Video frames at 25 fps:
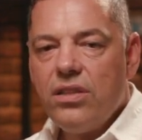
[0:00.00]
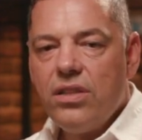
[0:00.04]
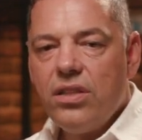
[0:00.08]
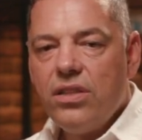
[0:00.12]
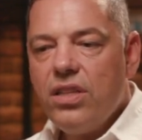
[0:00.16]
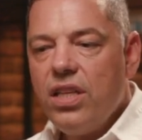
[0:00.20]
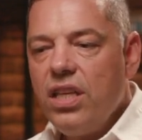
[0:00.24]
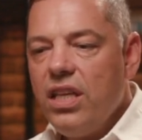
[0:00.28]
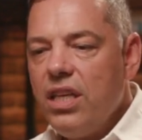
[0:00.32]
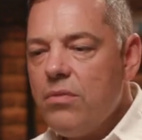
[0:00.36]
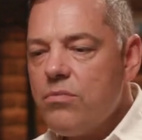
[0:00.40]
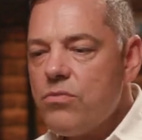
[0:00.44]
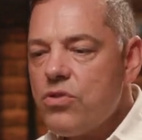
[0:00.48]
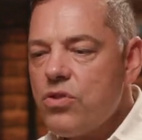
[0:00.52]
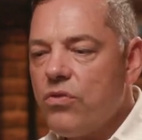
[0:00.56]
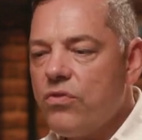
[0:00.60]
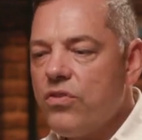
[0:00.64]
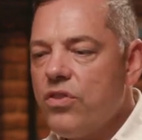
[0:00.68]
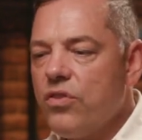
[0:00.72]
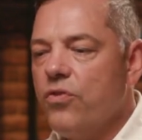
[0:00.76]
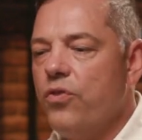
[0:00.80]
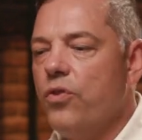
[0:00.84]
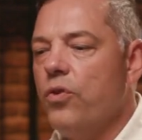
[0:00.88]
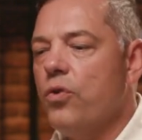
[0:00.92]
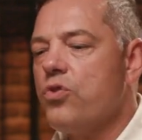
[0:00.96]
The teams of
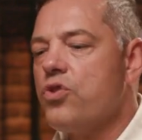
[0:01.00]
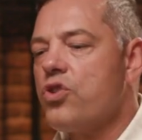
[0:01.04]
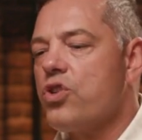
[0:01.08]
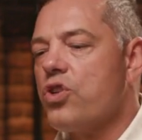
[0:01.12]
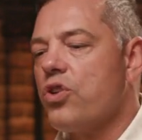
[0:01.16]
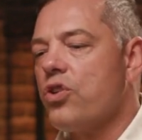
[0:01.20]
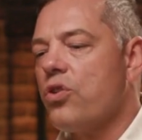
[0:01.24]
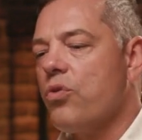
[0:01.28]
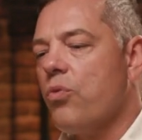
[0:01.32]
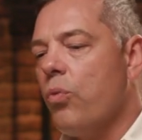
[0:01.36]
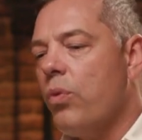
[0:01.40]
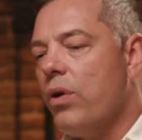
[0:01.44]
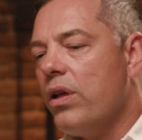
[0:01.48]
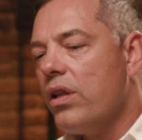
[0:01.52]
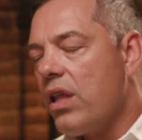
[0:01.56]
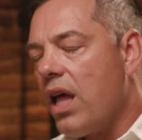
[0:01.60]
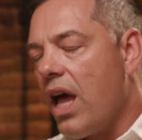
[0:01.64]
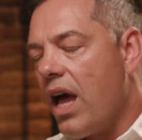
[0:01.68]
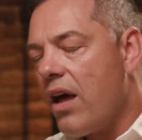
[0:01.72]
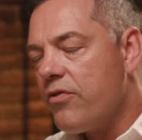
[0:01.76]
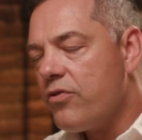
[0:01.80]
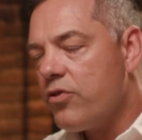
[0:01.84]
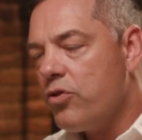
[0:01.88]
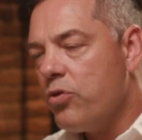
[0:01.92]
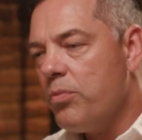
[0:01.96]
the future will
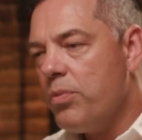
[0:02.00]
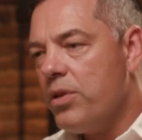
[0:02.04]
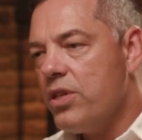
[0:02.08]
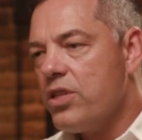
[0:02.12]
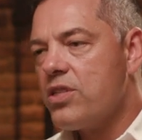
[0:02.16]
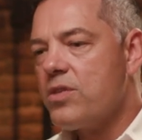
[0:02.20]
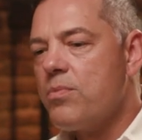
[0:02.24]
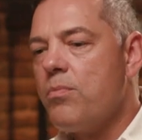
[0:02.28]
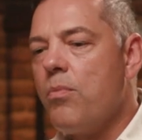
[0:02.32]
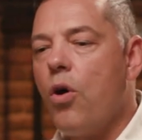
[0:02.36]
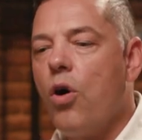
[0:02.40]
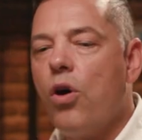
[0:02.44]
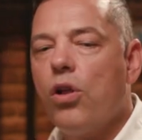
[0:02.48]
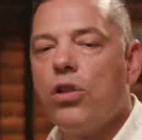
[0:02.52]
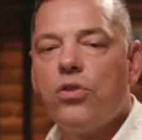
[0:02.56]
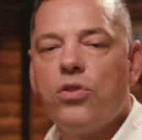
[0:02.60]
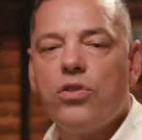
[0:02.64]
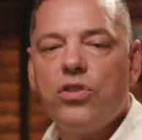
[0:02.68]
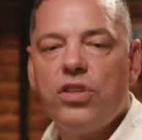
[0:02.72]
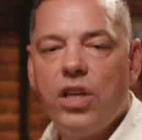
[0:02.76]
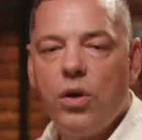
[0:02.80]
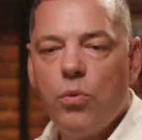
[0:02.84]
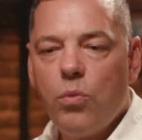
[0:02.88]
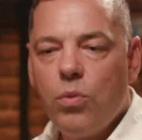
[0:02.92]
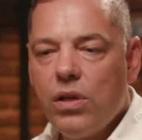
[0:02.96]
have to be
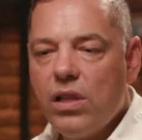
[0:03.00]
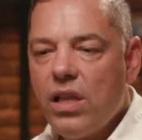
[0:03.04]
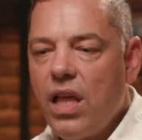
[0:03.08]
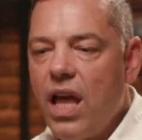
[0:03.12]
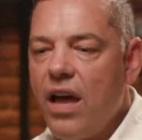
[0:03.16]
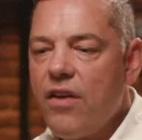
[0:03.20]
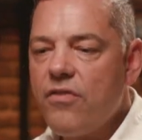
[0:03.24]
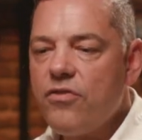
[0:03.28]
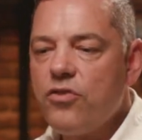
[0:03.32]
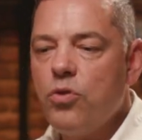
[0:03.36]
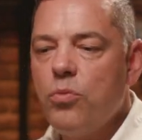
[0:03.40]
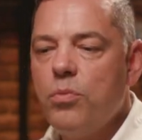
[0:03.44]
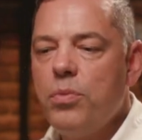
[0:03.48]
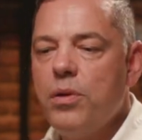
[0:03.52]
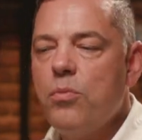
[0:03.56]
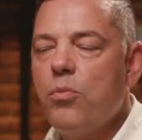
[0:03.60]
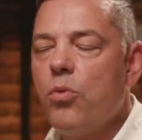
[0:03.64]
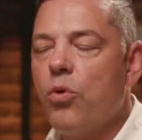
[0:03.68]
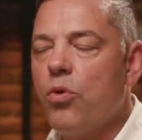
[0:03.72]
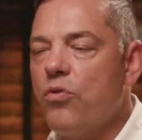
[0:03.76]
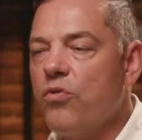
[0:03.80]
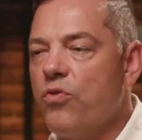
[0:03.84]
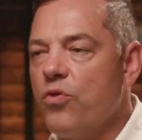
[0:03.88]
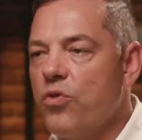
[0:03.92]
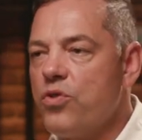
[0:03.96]
smaller. They will have to be
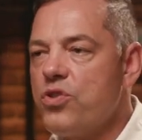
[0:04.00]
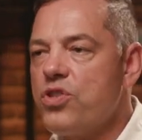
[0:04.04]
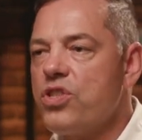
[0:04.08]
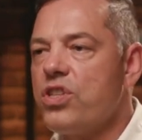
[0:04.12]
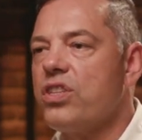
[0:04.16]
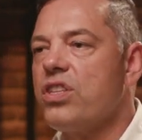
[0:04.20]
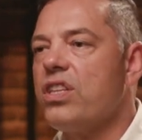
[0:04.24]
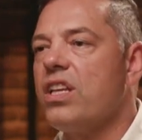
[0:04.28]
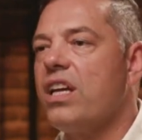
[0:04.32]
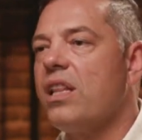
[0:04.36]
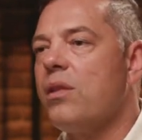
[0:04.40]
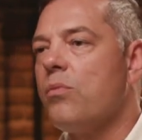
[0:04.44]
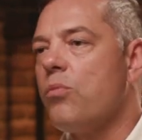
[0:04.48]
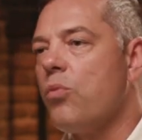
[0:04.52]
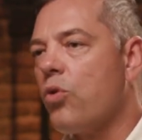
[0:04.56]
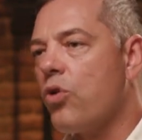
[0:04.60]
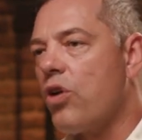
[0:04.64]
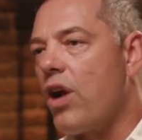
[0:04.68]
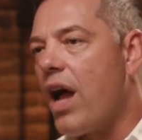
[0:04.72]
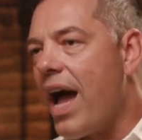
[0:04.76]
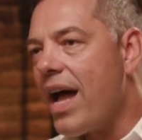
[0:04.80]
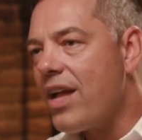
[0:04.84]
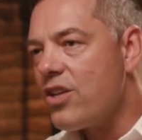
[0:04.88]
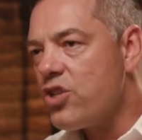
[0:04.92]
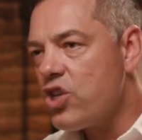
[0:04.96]
more versatile,
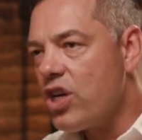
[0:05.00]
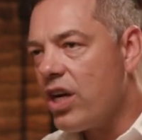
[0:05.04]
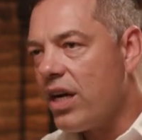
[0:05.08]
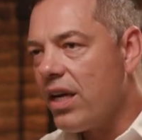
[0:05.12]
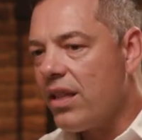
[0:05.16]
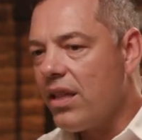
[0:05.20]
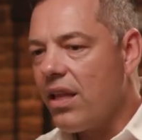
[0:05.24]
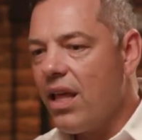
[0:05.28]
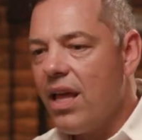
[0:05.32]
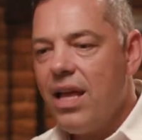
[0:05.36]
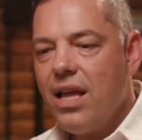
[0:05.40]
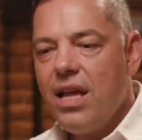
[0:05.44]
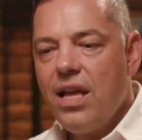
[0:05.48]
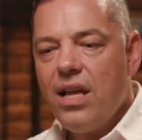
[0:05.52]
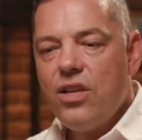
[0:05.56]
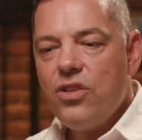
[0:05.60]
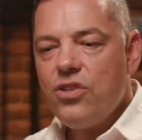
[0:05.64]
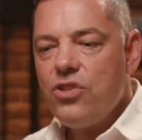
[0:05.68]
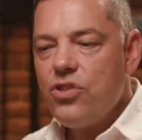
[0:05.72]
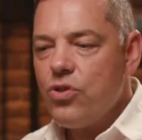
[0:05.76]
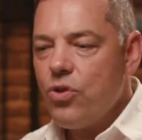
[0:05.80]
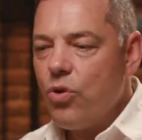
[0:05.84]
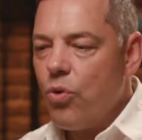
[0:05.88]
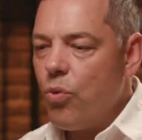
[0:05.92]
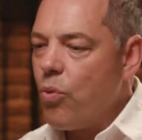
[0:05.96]
more agile.
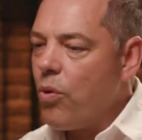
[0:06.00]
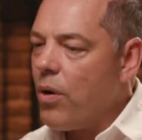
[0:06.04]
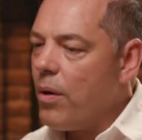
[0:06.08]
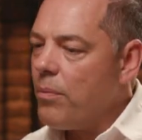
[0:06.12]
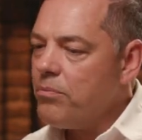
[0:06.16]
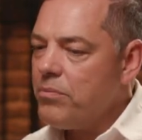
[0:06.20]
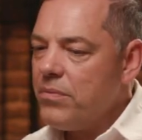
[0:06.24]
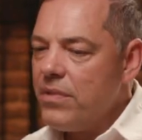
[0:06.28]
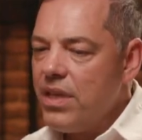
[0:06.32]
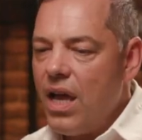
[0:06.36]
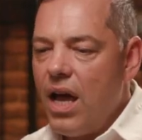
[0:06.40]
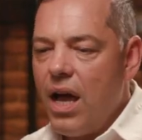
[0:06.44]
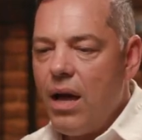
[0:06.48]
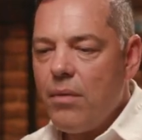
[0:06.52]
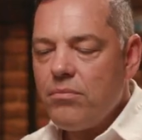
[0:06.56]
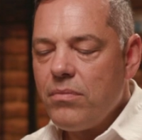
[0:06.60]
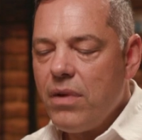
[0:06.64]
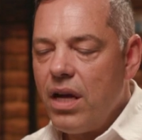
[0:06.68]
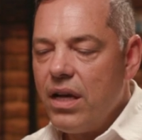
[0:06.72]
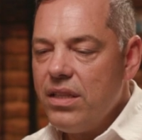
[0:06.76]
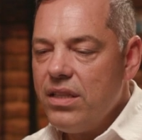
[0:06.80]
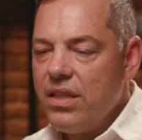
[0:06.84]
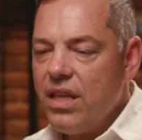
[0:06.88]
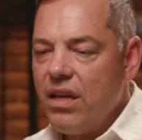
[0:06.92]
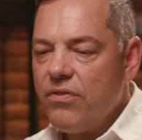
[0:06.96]
So, yeah,
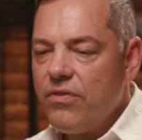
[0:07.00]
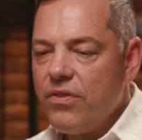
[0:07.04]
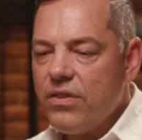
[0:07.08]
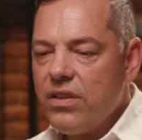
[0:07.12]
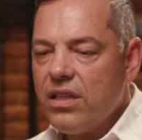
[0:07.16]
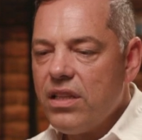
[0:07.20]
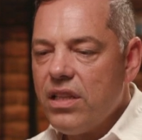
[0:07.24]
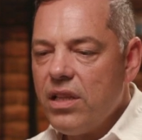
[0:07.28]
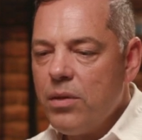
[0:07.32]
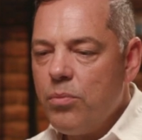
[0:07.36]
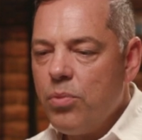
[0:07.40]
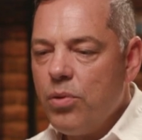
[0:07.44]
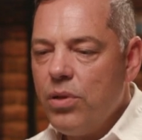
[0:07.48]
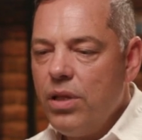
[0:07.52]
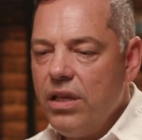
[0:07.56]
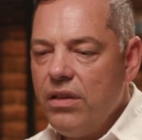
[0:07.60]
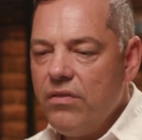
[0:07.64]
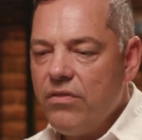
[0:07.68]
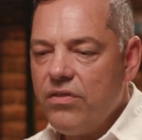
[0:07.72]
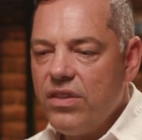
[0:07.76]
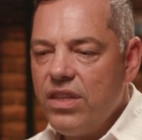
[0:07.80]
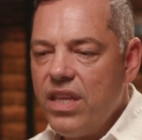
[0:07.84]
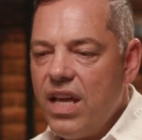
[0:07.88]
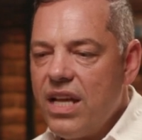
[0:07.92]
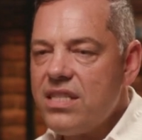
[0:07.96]
I definitely
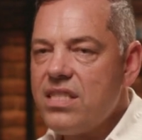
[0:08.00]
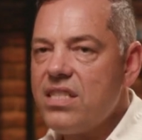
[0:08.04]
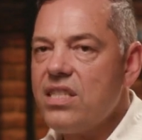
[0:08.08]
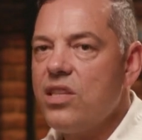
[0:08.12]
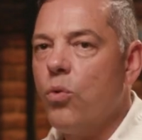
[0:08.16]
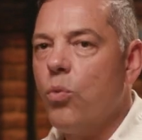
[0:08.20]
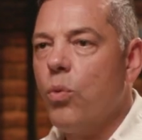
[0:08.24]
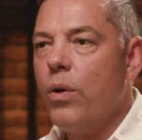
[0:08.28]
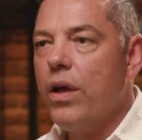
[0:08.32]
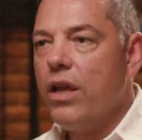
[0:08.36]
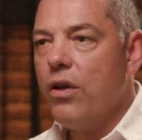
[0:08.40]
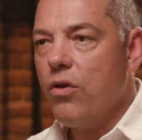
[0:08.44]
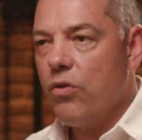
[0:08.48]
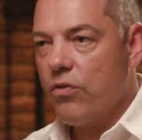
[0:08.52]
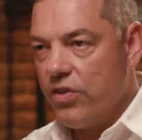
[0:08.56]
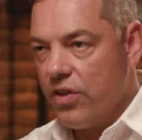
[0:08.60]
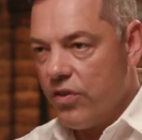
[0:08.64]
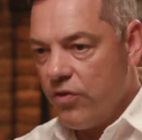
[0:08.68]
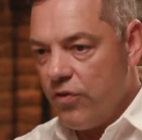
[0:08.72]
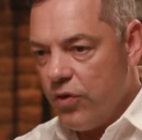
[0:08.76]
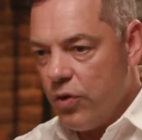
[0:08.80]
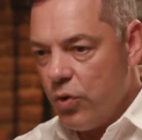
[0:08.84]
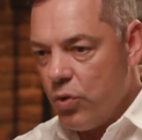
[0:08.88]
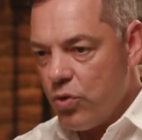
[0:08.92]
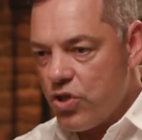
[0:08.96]
believe that's the way of
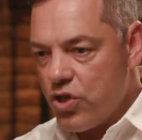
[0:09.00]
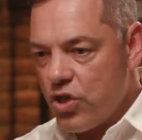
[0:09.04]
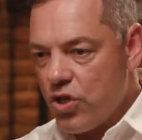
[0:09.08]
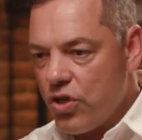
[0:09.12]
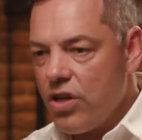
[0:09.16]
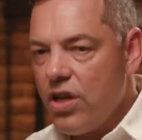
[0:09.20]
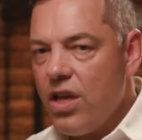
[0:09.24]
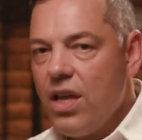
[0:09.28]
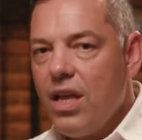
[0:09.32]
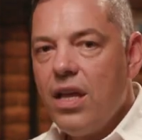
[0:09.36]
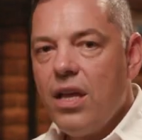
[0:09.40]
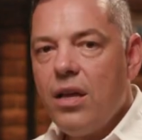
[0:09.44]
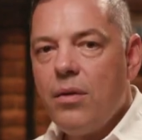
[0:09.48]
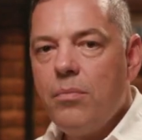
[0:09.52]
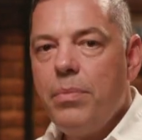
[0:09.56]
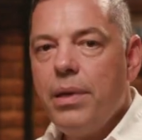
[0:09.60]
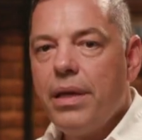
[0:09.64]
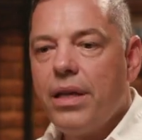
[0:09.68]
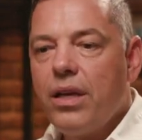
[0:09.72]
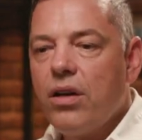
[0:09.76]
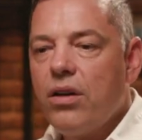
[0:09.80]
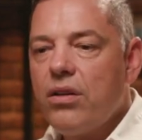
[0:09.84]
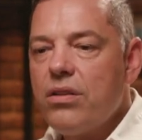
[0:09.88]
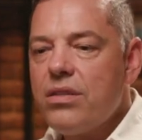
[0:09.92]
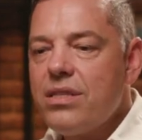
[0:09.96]
the future,
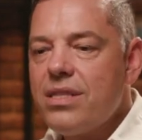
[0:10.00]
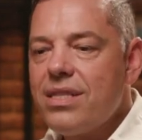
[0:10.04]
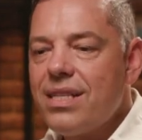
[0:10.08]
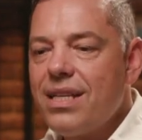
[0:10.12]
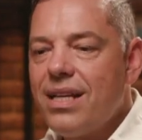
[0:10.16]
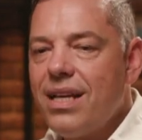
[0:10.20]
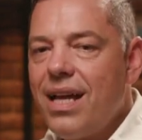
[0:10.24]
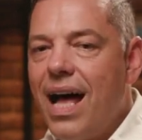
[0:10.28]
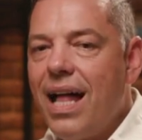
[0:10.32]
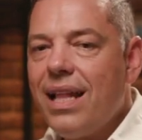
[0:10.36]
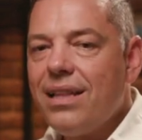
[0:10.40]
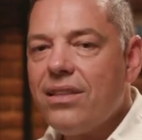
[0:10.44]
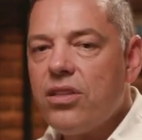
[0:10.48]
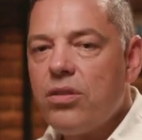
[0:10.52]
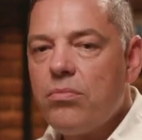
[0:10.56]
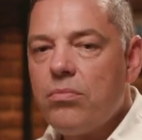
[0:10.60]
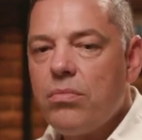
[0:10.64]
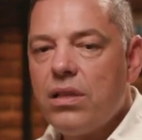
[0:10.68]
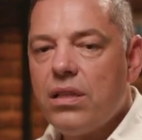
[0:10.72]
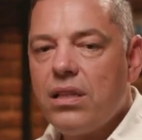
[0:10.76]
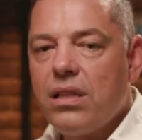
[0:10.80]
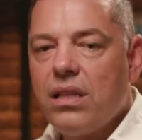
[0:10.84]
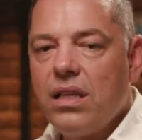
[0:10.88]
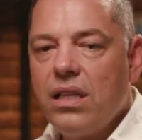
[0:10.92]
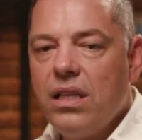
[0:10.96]
because
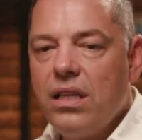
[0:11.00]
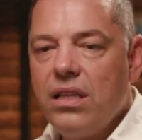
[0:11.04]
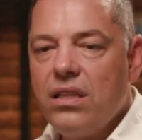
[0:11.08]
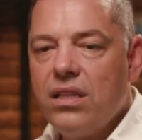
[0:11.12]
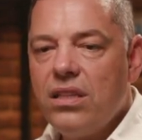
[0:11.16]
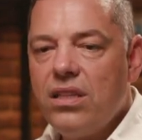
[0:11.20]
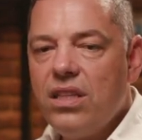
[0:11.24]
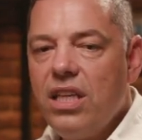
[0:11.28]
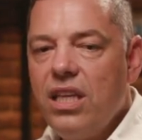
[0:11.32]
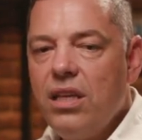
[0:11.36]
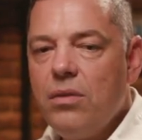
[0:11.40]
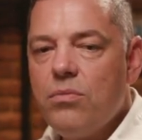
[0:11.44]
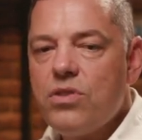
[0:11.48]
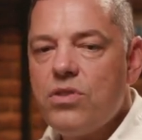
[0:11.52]
ultimately the teams